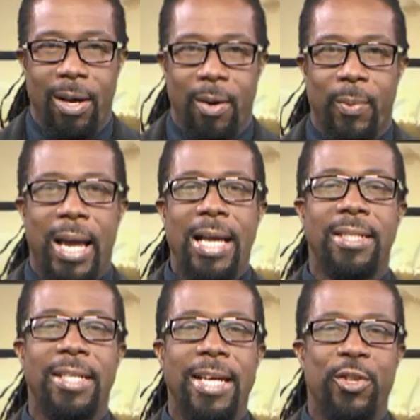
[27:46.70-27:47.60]
We end
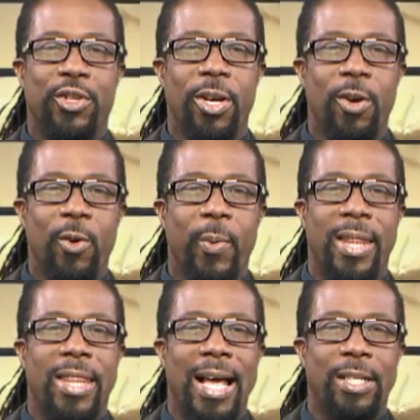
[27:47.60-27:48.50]
today's show
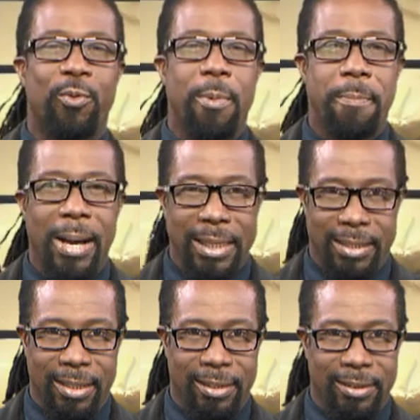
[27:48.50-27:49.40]
with that
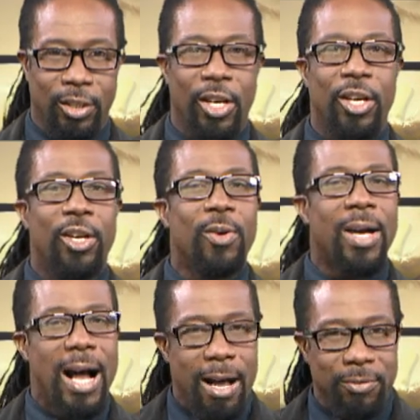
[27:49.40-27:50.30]
reminder to
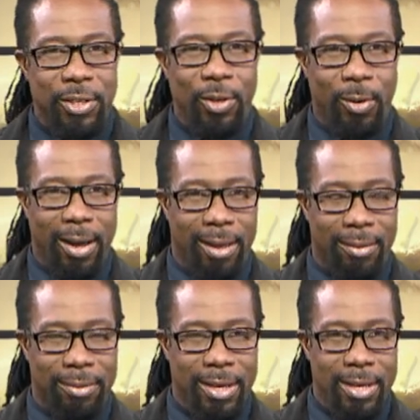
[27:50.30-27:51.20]
look after your
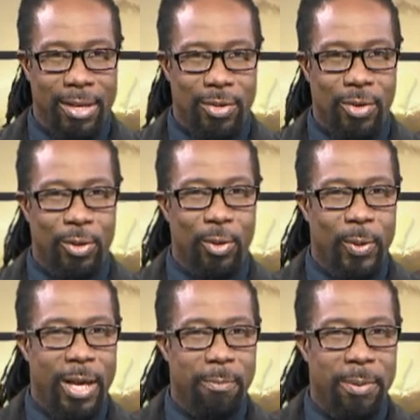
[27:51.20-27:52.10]
health so you
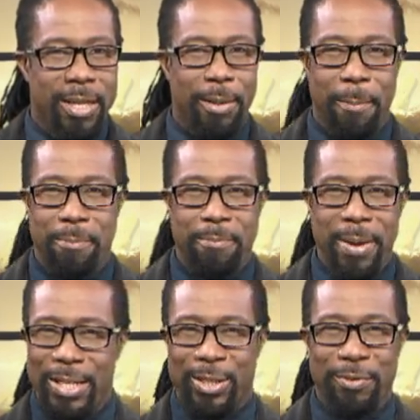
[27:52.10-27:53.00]
can be the
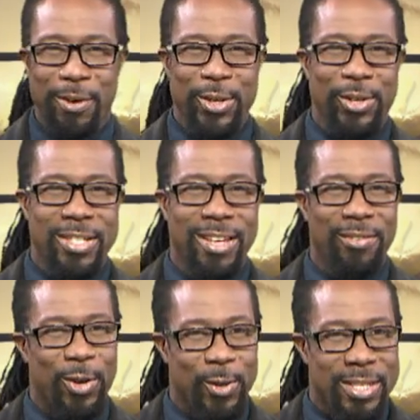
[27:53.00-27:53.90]
best version of
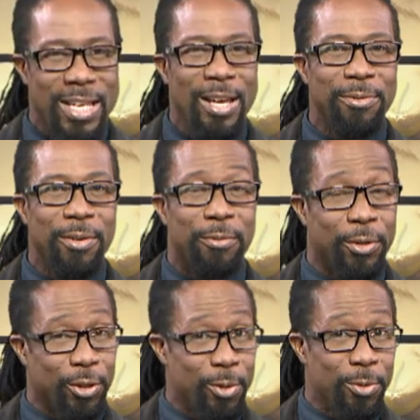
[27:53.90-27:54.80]
yourself for
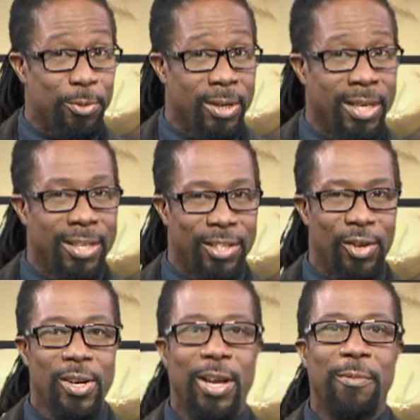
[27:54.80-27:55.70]
you,
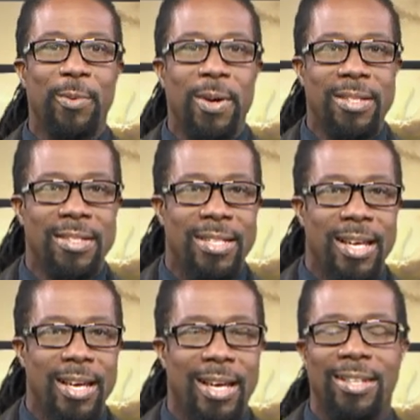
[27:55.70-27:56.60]
your loved ones,
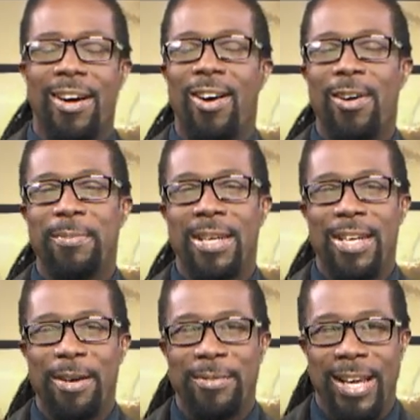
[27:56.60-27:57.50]
and our
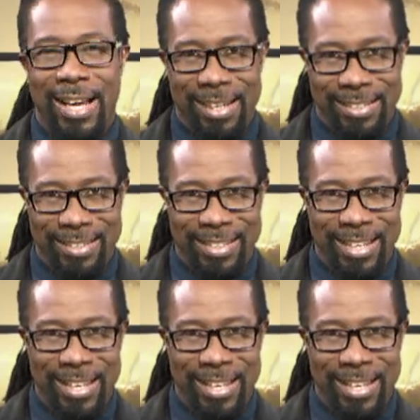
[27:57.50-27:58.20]
beloved island.